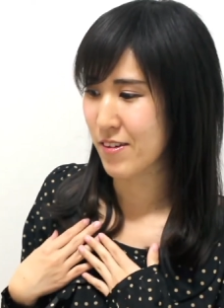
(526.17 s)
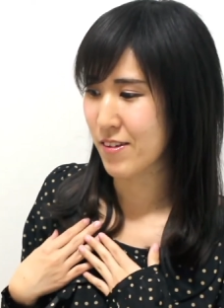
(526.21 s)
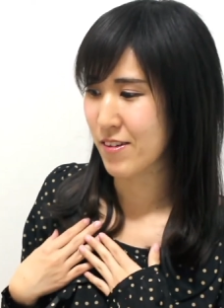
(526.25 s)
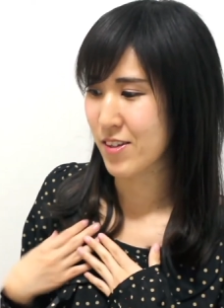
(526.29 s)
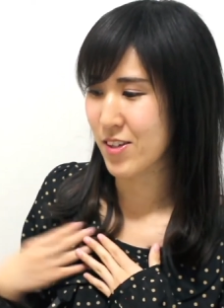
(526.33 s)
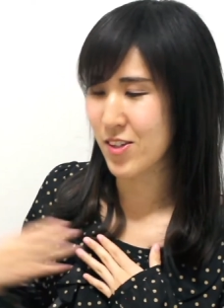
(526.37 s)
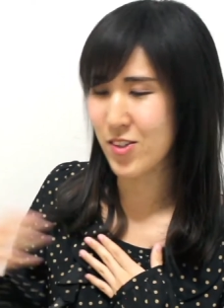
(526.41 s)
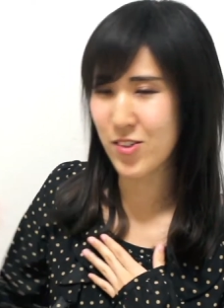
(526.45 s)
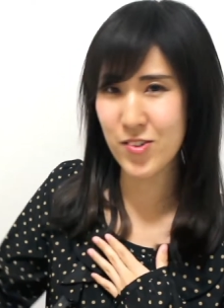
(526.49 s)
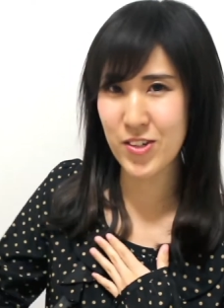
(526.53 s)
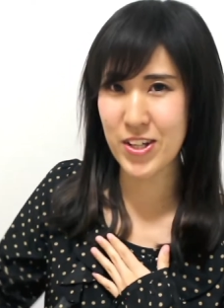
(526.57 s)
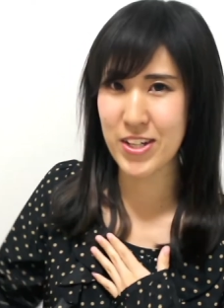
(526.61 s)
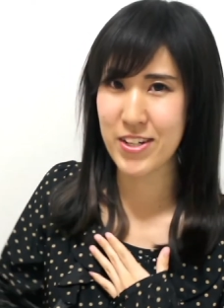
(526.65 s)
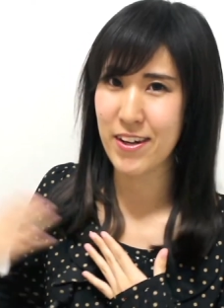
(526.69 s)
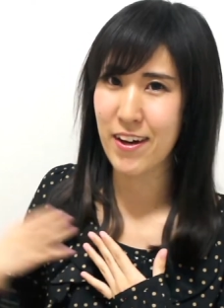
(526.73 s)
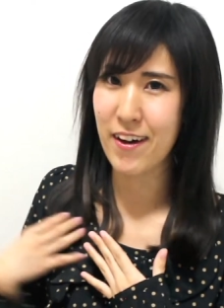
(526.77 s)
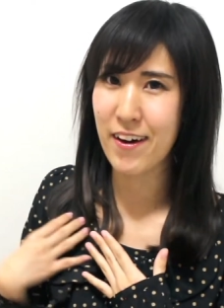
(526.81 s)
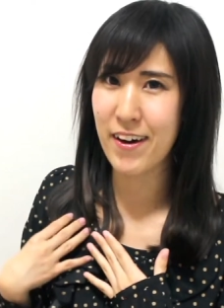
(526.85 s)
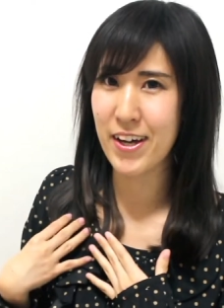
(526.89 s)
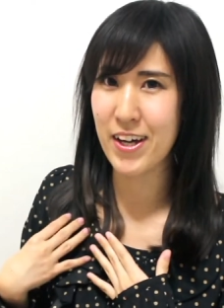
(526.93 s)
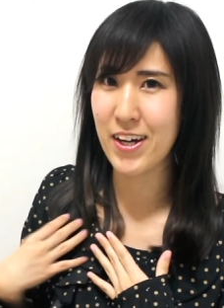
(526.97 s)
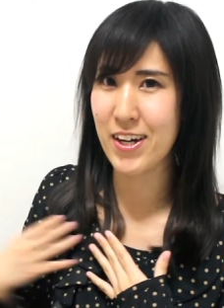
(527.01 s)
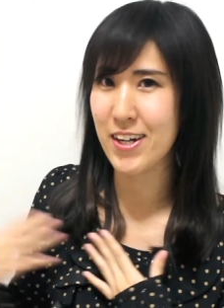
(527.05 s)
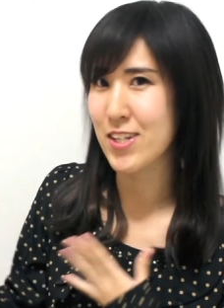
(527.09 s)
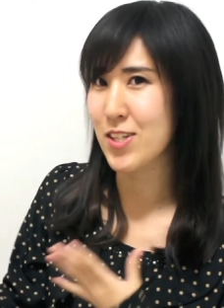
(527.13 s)
you and
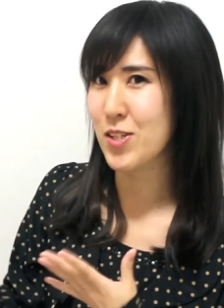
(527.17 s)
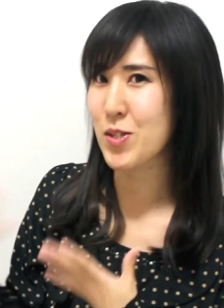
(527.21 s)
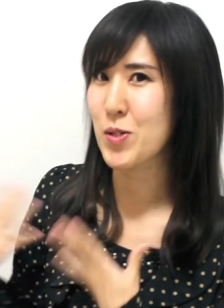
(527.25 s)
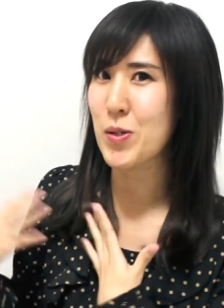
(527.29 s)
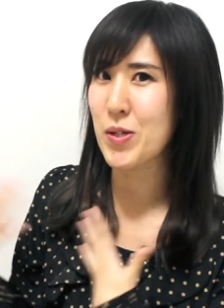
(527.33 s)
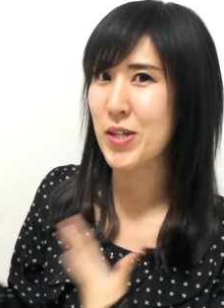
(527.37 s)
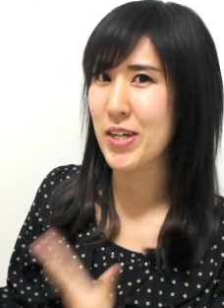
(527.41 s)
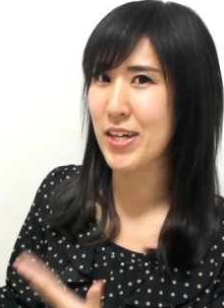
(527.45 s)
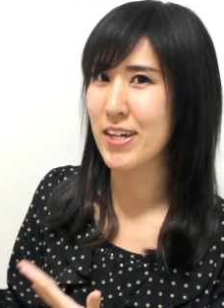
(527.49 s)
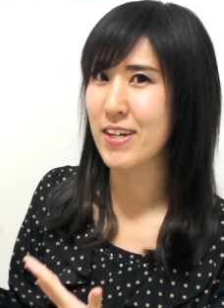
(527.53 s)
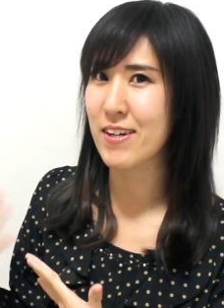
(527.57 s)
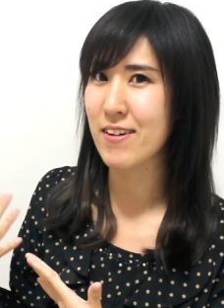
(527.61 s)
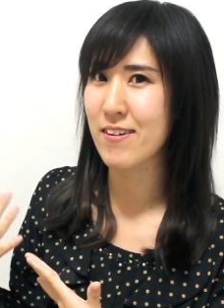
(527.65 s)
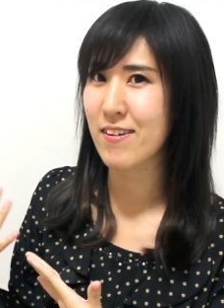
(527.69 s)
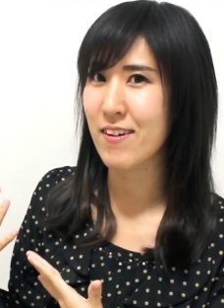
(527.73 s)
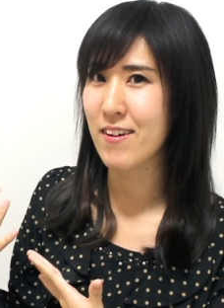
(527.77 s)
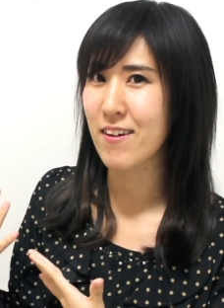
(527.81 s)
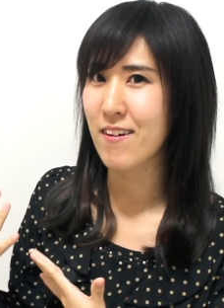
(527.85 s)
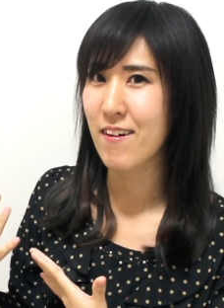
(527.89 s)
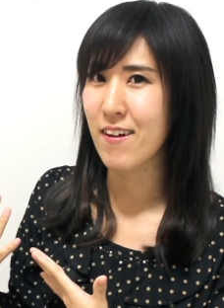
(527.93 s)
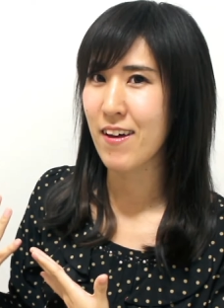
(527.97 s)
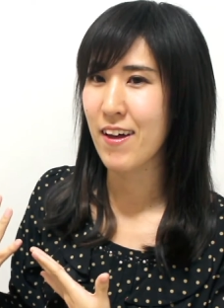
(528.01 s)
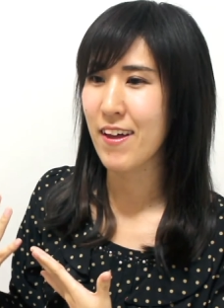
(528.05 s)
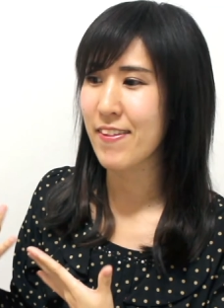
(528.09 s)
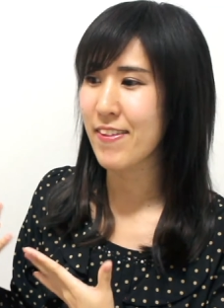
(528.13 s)
I are talking,
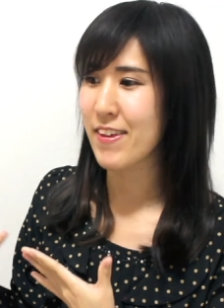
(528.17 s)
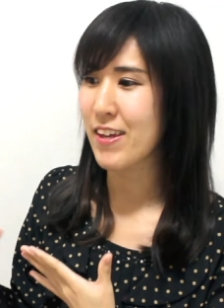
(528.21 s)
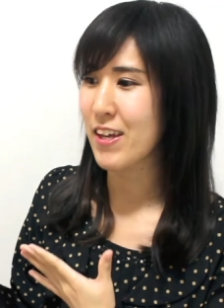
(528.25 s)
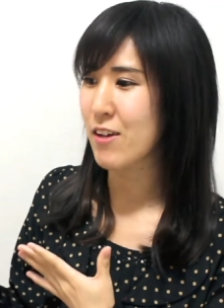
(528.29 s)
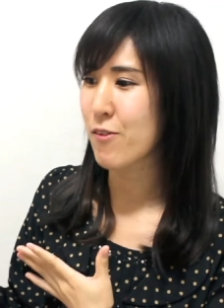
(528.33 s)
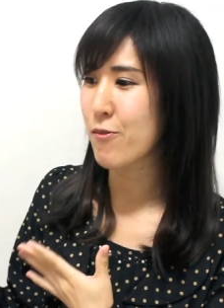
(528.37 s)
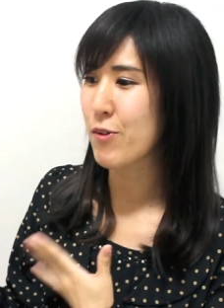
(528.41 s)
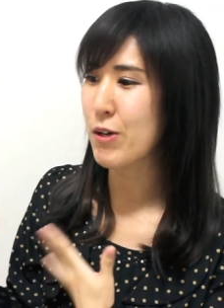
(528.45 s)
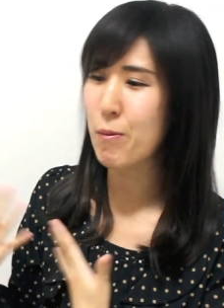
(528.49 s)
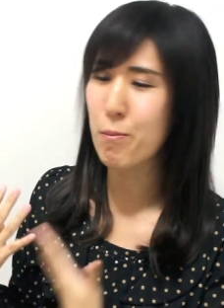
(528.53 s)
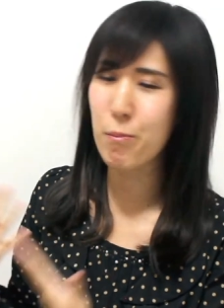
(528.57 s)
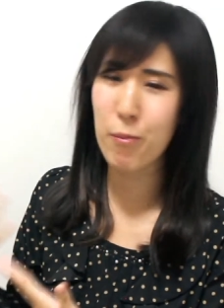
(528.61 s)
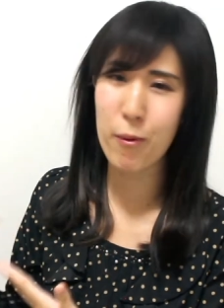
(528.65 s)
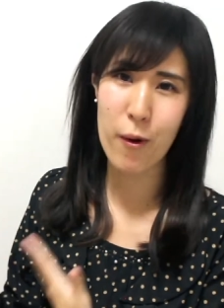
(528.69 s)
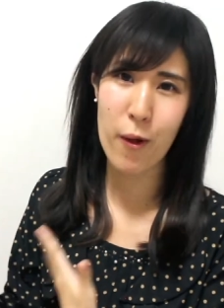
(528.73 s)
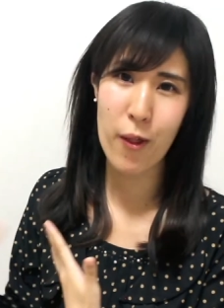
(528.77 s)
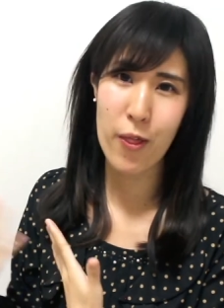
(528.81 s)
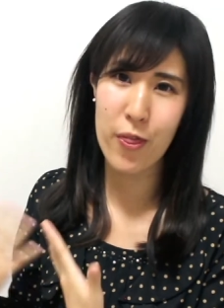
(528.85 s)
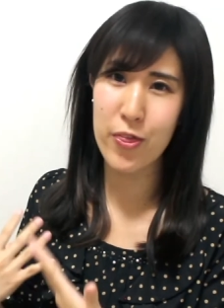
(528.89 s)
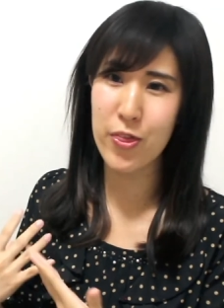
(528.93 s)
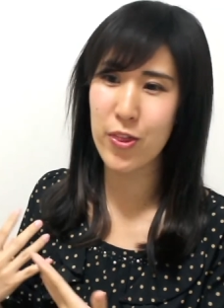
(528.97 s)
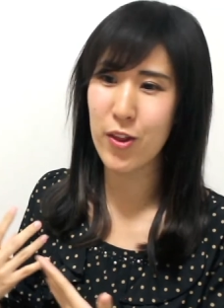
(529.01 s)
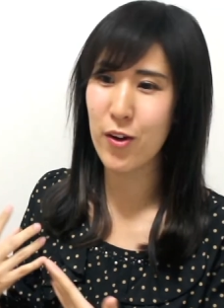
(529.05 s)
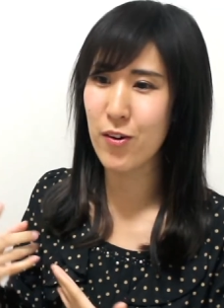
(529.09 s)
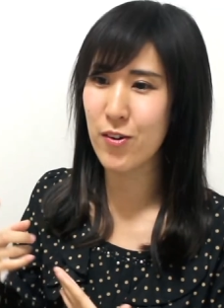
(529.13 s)
and then we
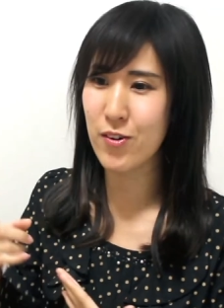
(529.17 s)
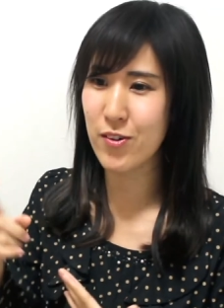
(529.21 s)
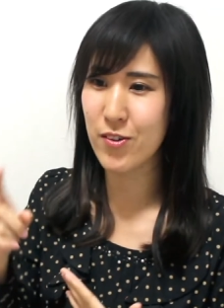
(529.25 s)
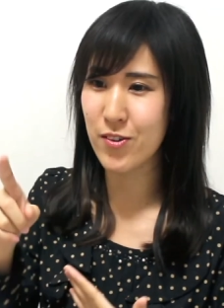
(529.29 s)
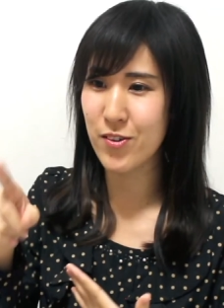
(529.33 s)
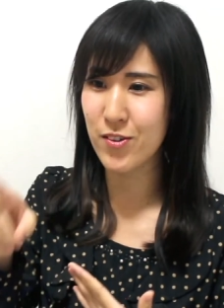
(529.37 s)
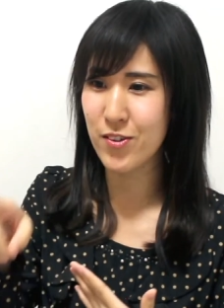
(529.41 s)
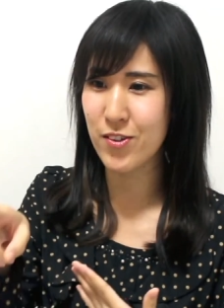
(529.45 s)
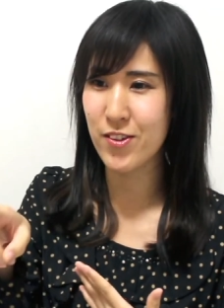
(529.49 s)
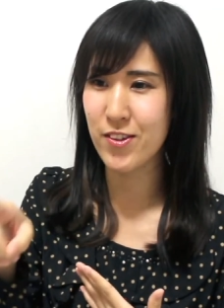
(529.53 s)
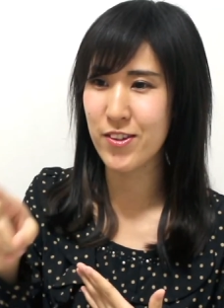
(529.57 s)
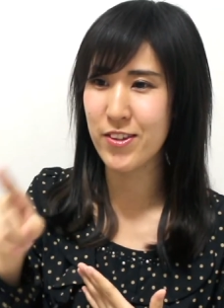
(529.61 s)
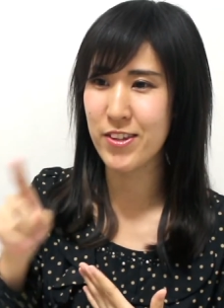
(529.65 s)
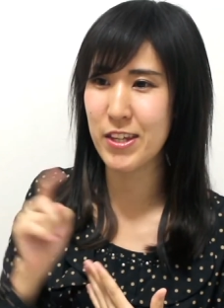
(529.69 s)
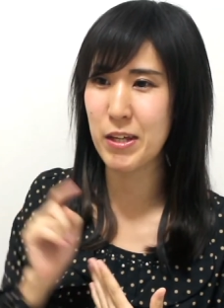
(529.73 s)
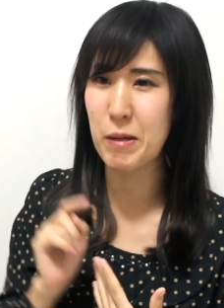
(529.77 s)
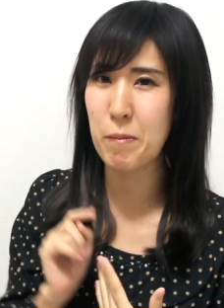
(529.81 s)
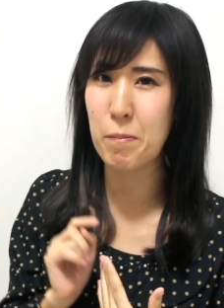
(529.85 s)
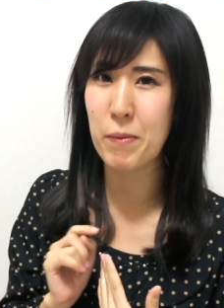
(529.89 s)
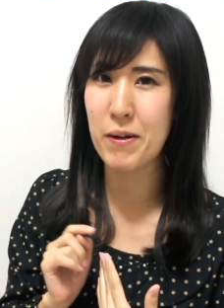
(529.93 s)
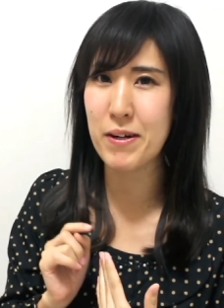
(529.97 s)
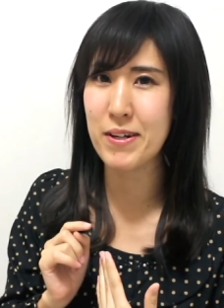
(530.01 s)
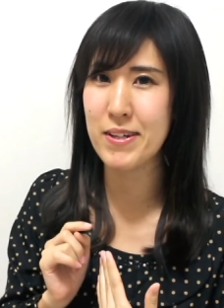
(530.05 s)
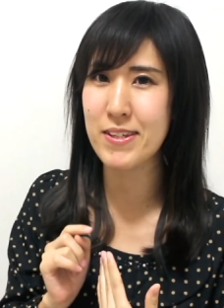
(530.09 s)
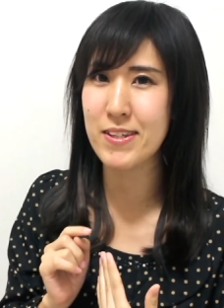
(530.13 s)
both know the
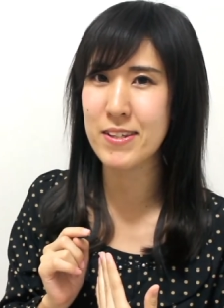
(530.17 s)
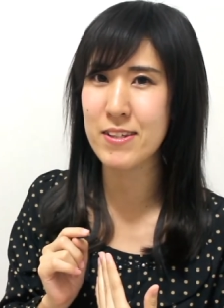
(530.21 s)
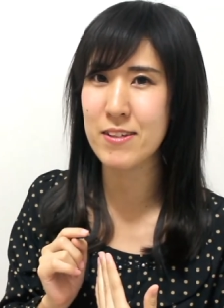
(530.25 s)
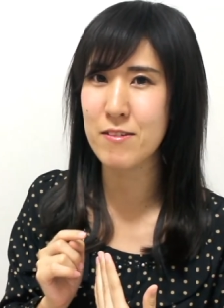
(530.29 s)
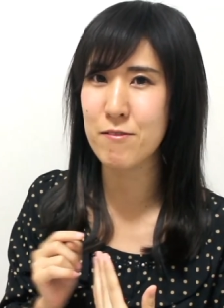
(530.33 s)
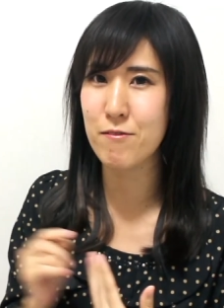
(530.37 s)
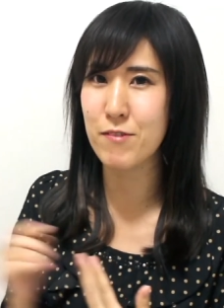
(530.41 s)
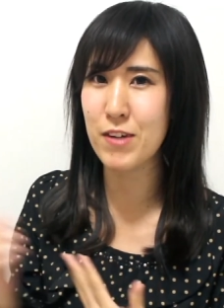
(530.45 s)
person,